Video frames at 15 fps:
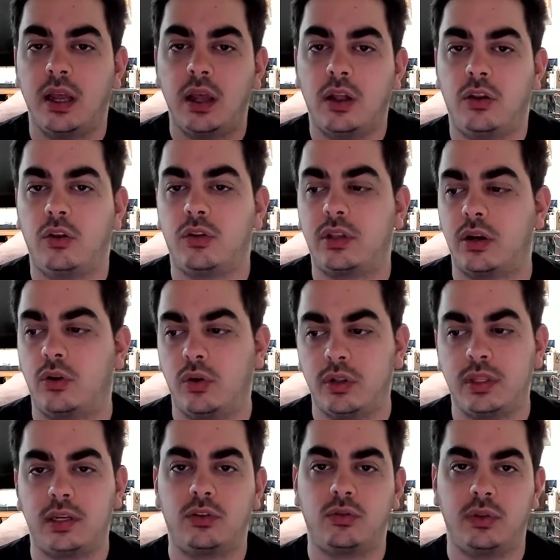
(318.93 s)
not
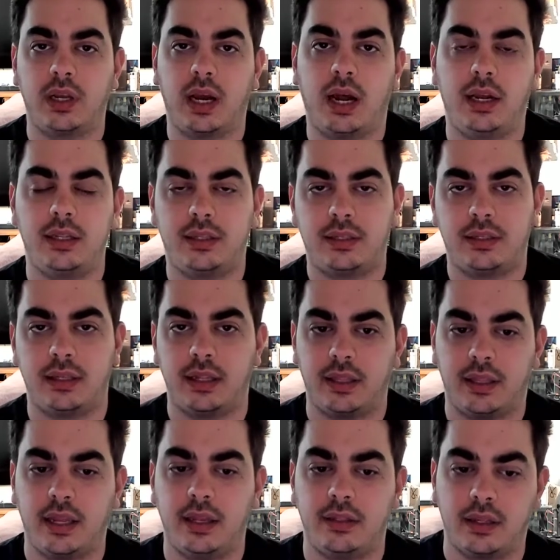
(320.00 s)
according to the right
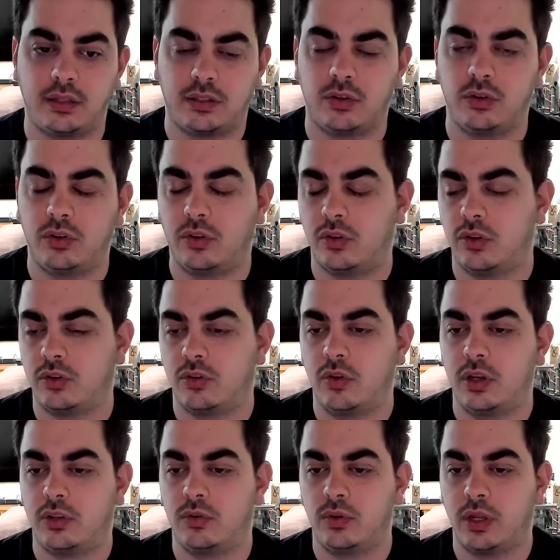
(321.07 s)
data. So you're not
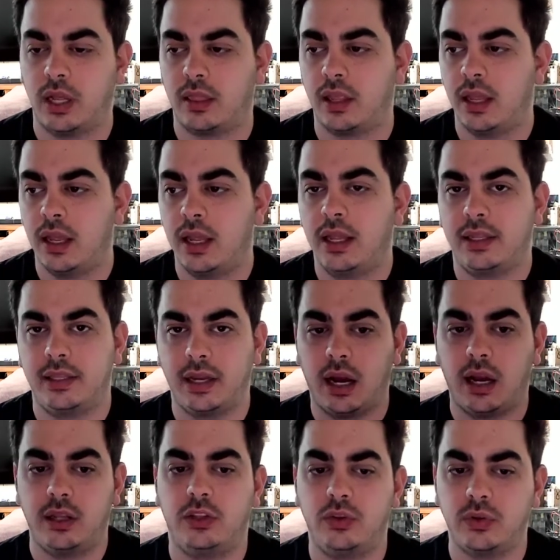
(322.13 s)
going to get the
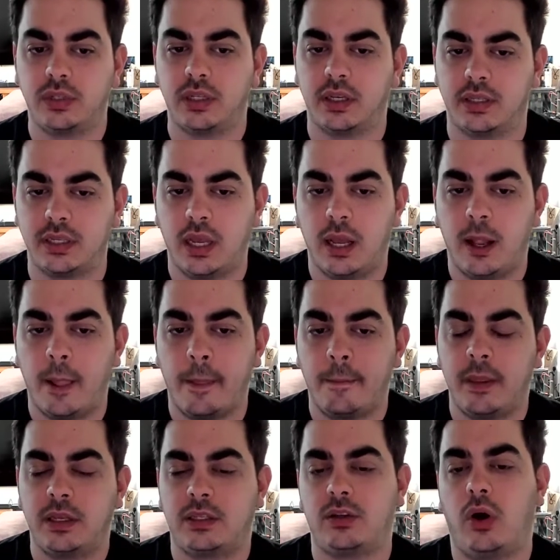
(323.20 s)
right users.
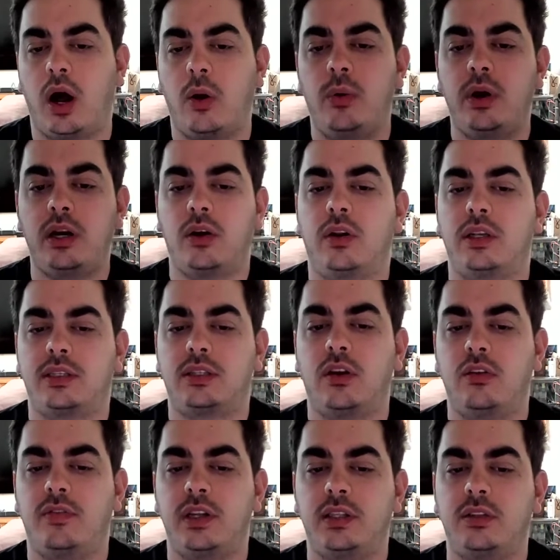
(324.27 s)
So how we're gonna
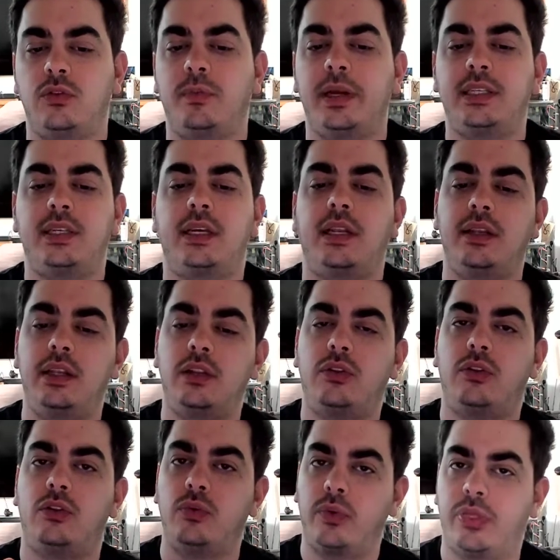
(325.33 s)
solve it? You basically
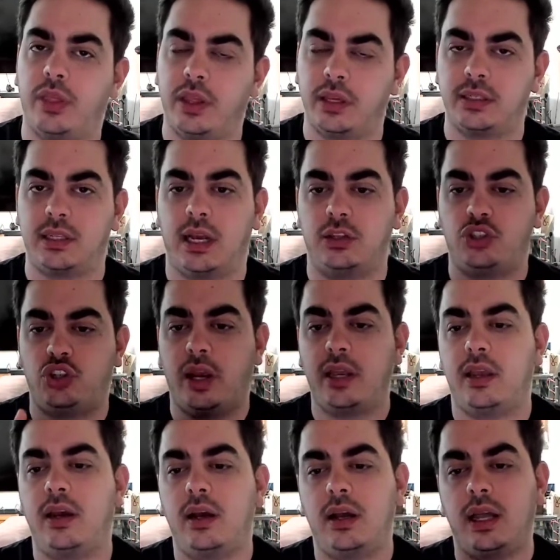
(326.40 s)
need two things, a
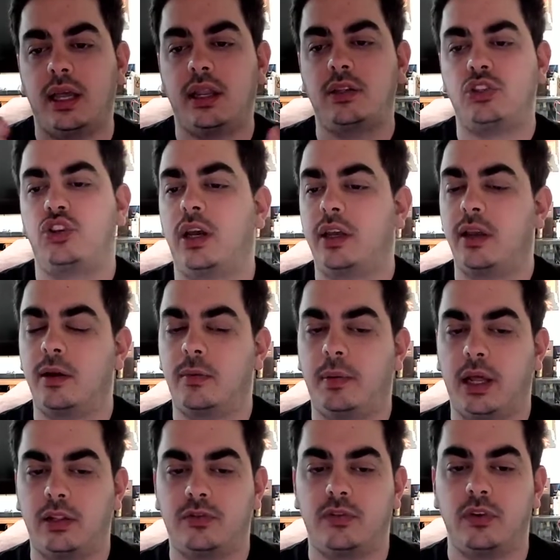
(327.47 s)
tracker and a tracking
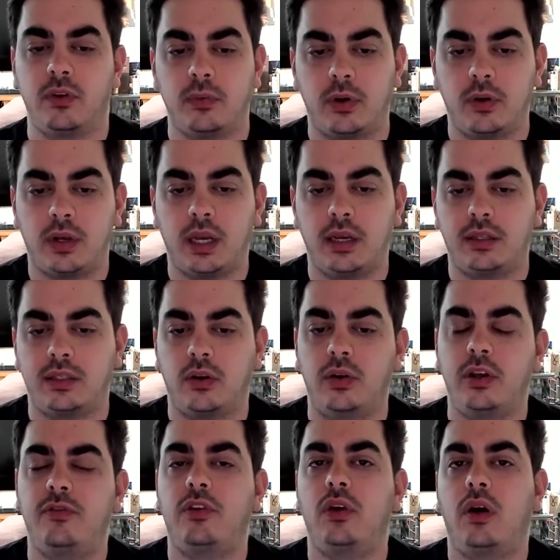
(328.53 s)
platform. Okay, so
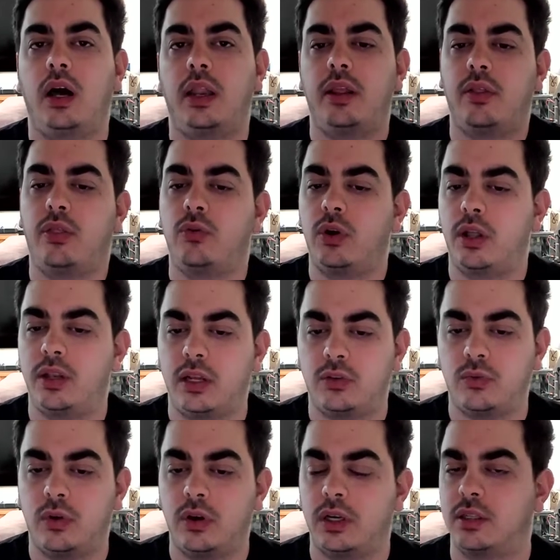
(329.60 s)
if you're running through a
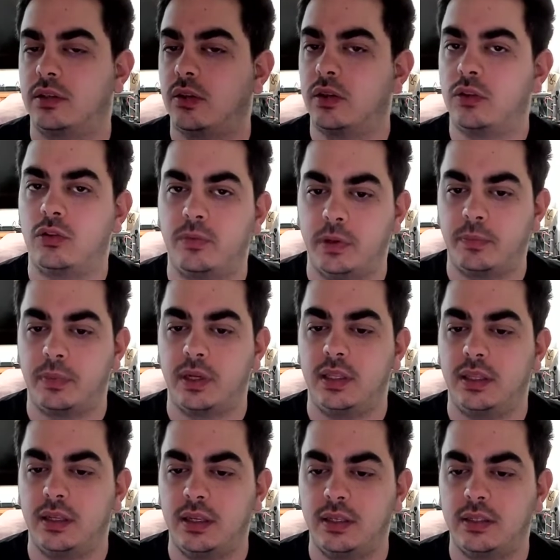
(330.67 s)
network, it's going to be
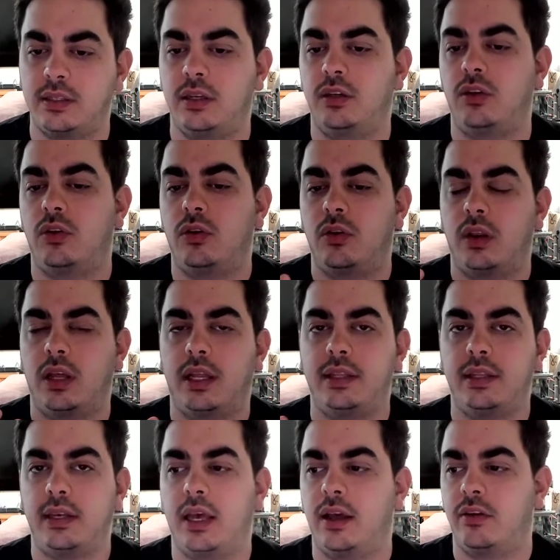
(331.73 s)
pretty easy. You
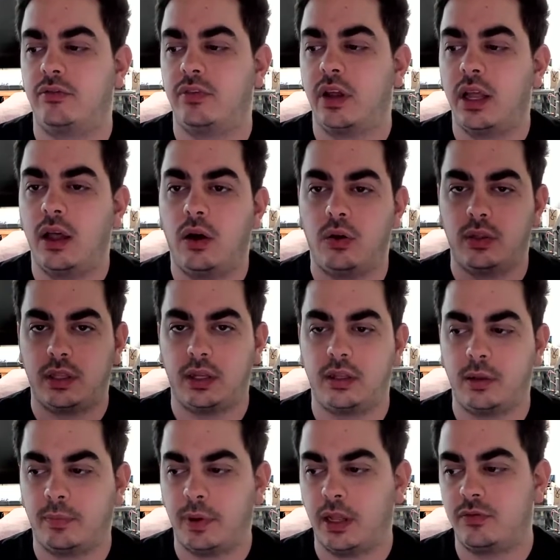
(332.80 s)
already have, or
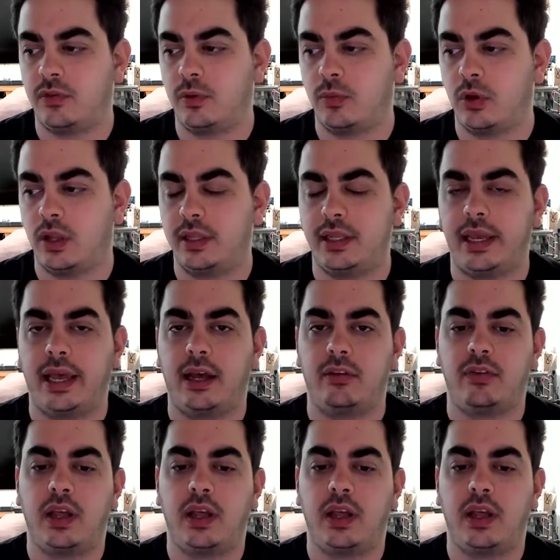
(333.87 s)
the platform already have